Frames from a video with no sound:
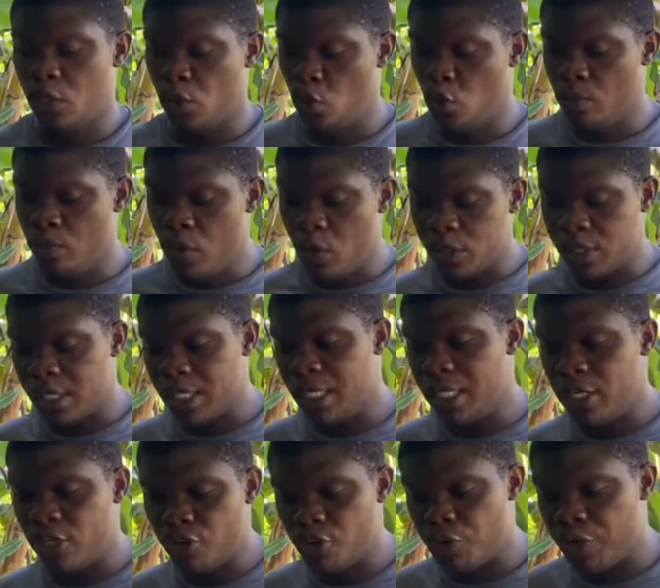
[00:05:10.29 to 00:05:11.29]
you must
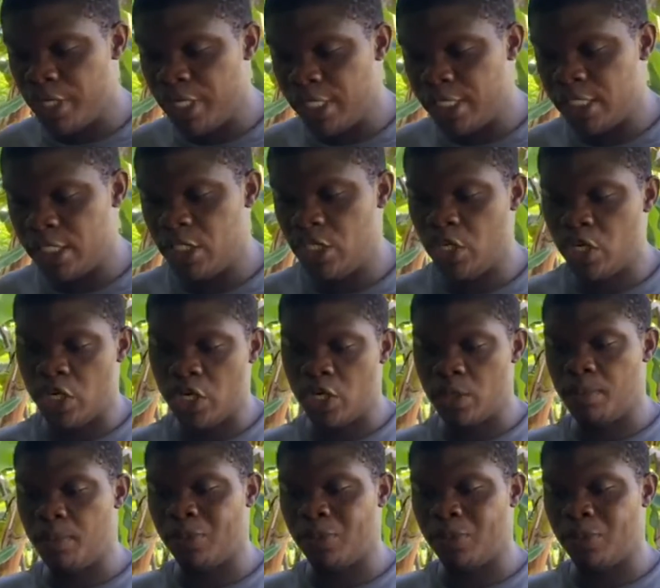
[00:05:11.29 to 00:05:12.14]
increase your